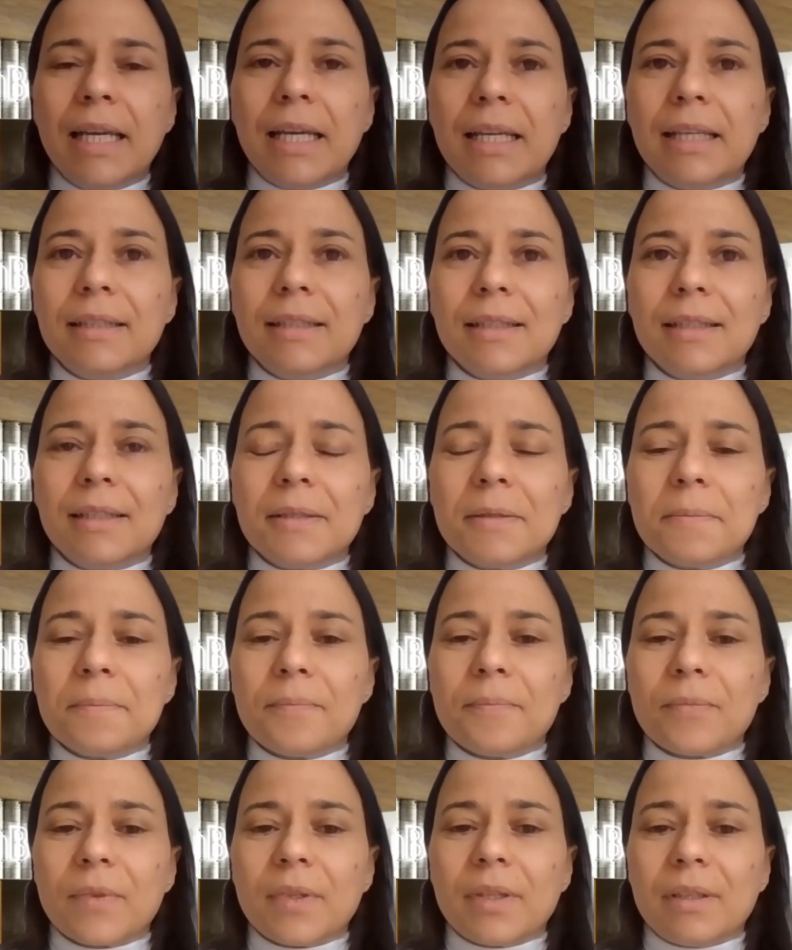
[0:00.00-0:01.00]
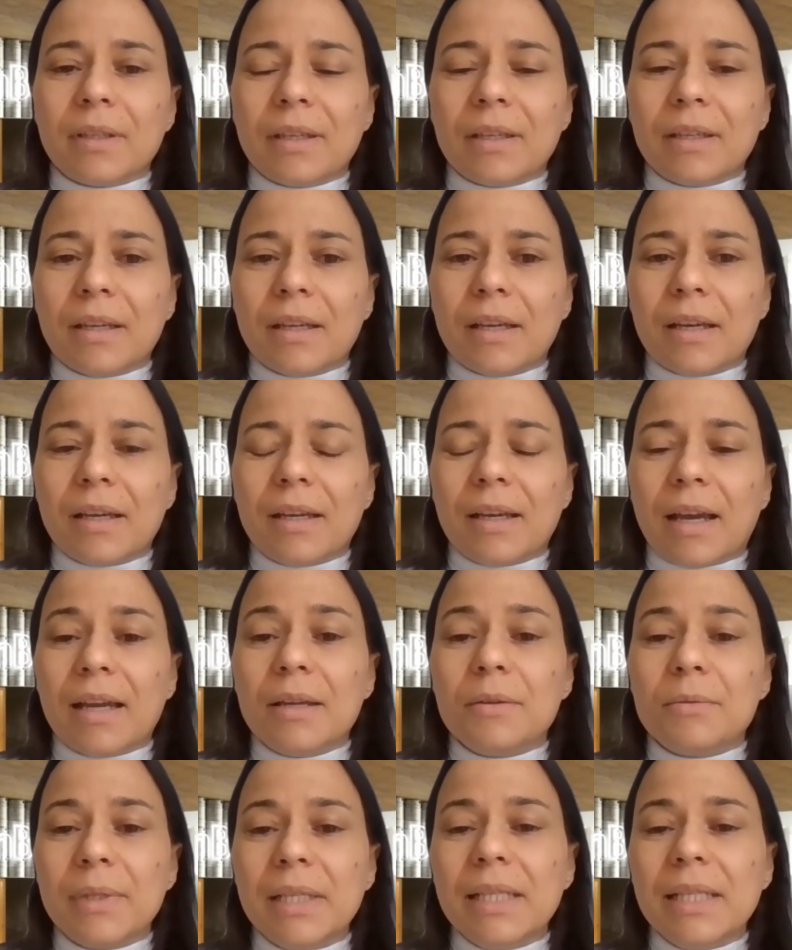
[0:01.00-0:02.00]
And
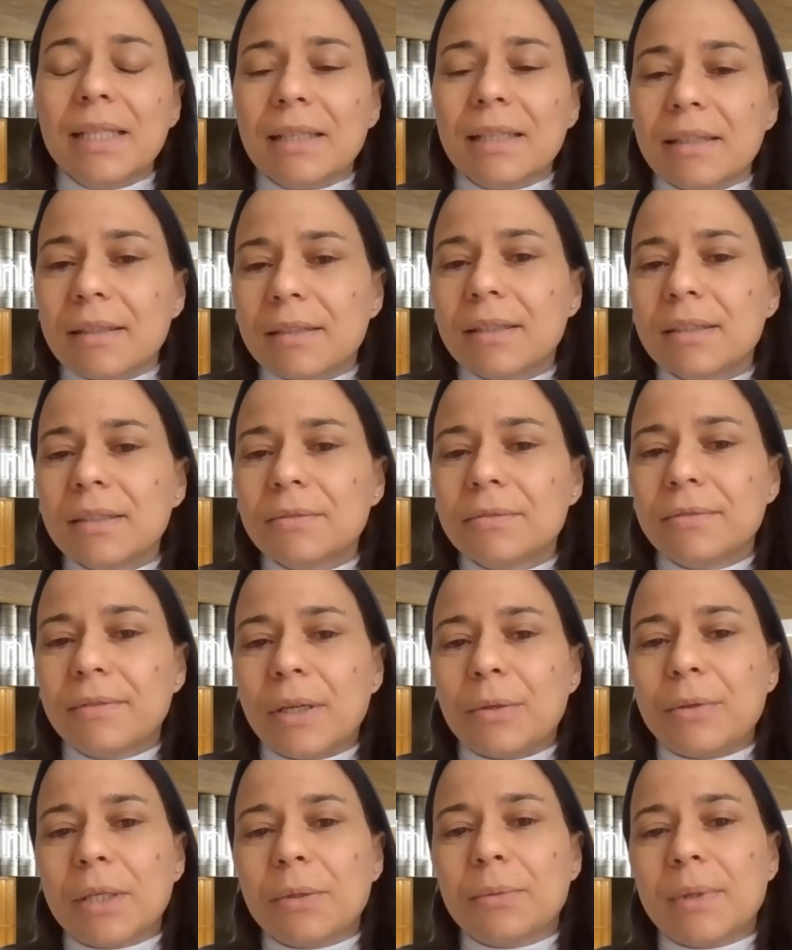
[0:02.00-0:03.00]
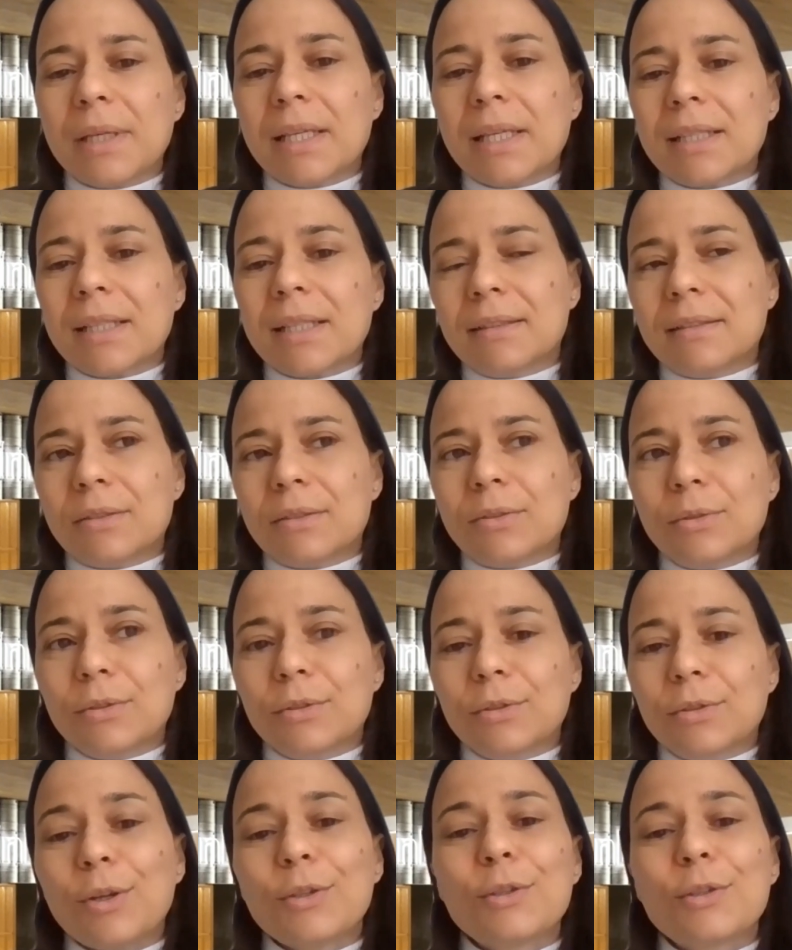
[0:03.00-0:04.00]
I really learned very quickly to
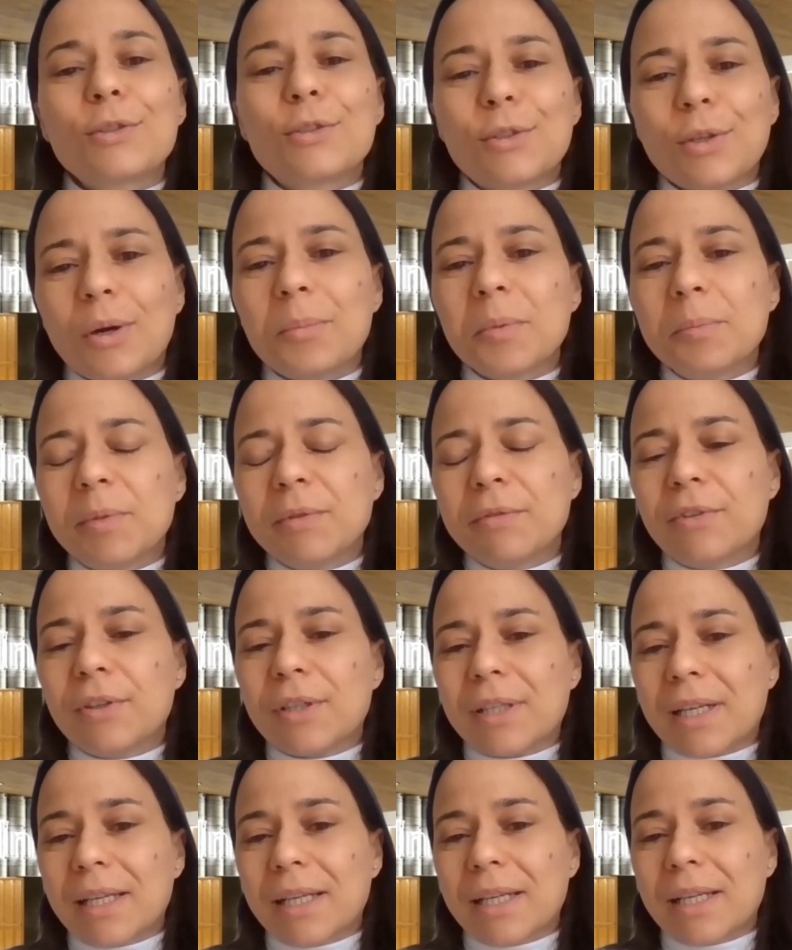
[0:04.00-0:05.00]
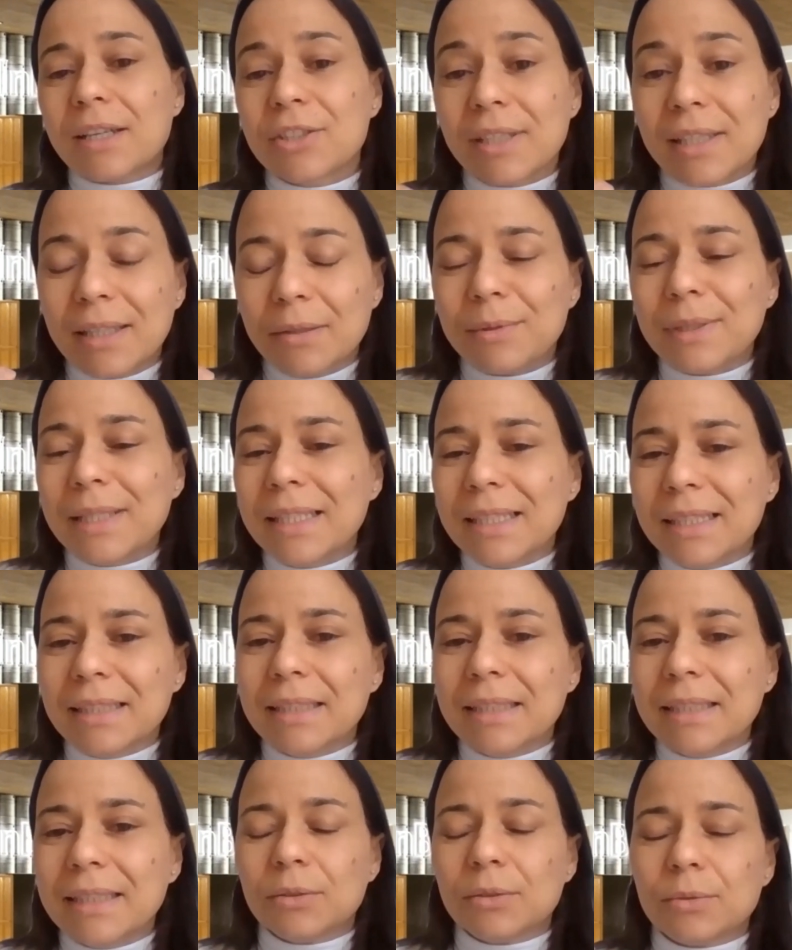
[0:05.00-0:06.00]
not stop before I actually really
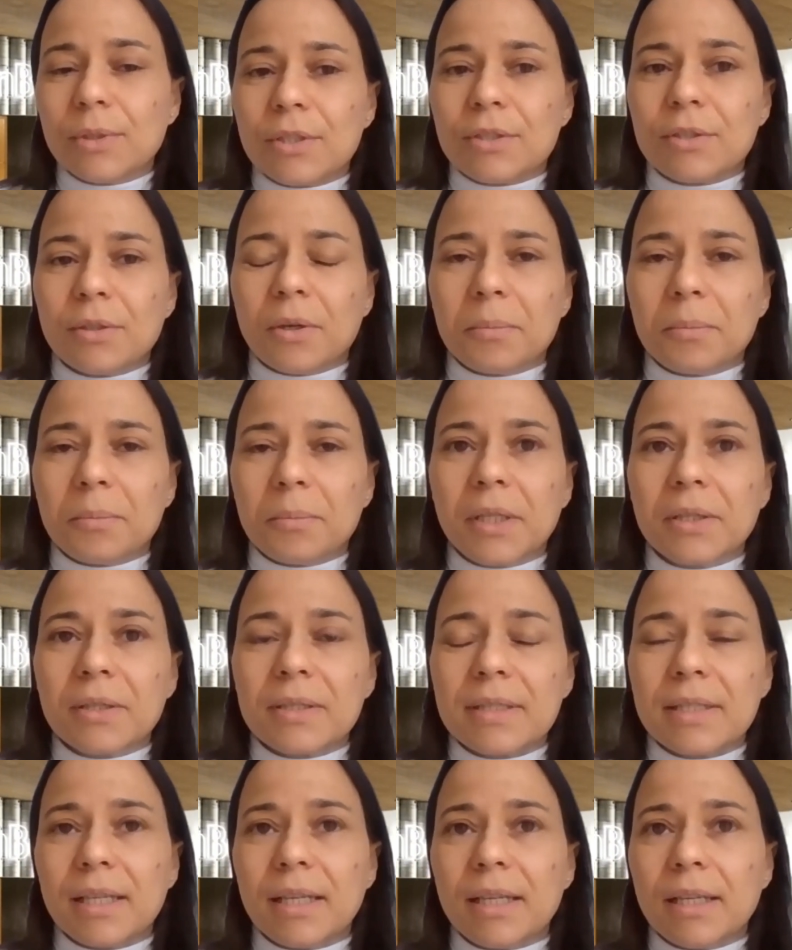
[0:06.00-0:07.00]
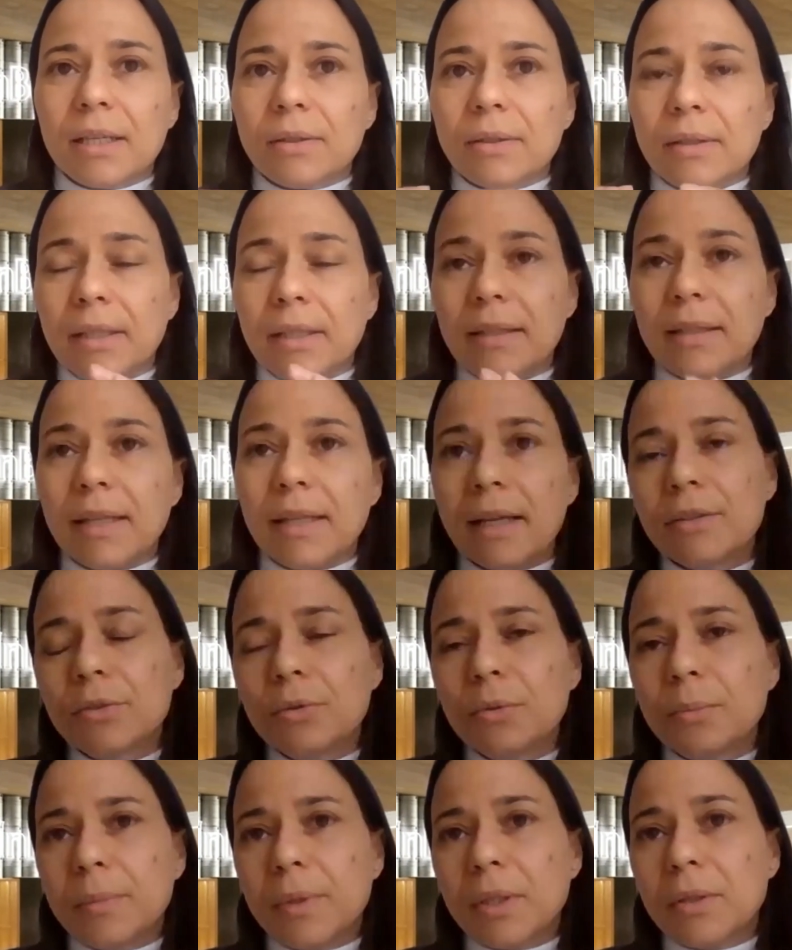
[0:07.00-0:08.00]
needed to stop, because in that
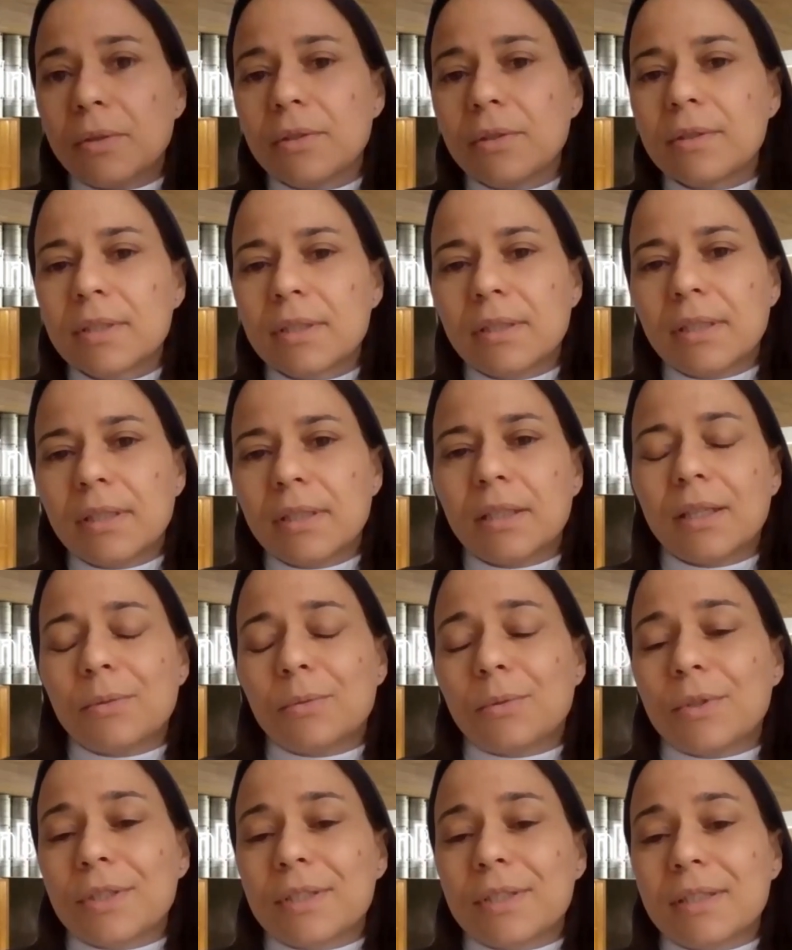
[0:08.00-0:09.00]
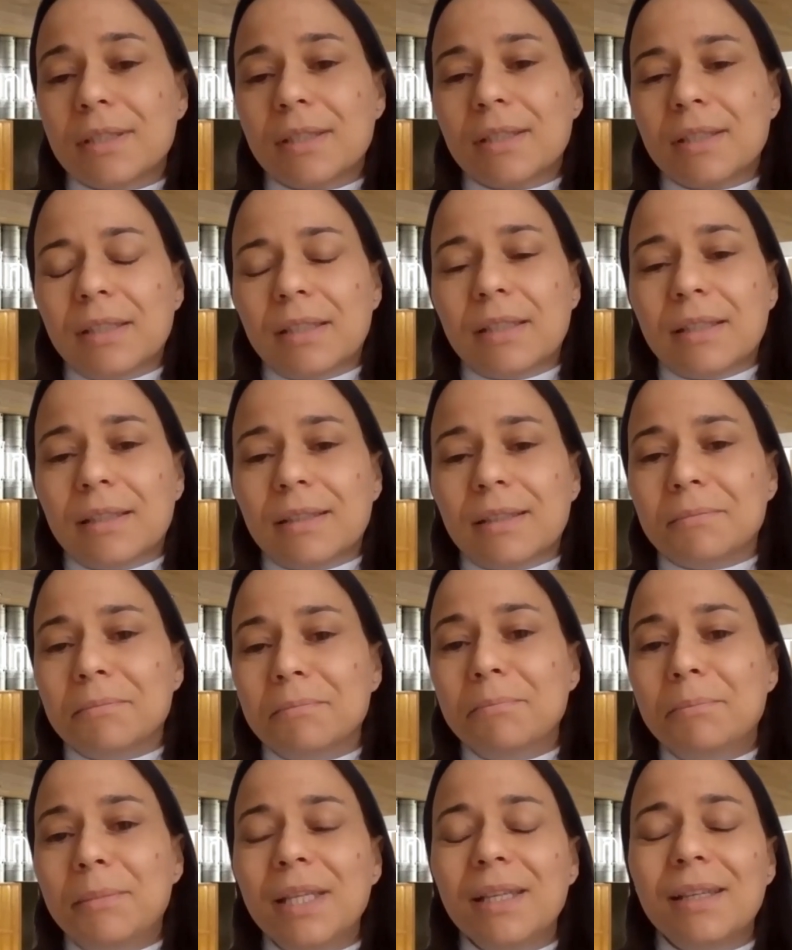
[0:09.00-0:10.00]
2 periods that I was in a
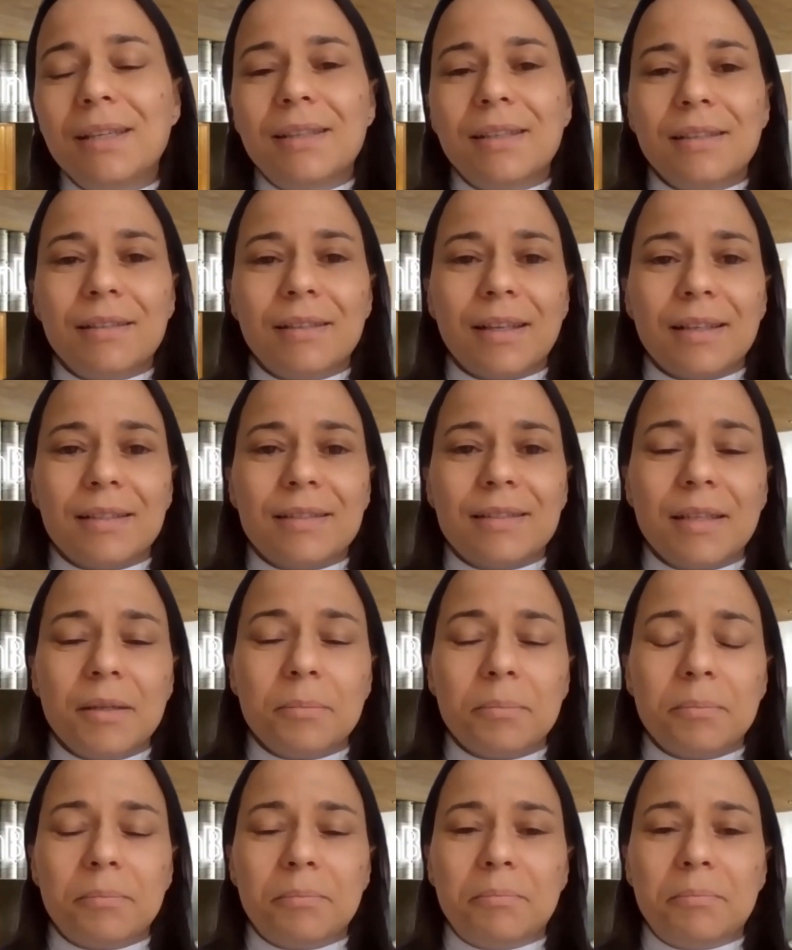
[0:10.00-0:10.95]
big, let's say,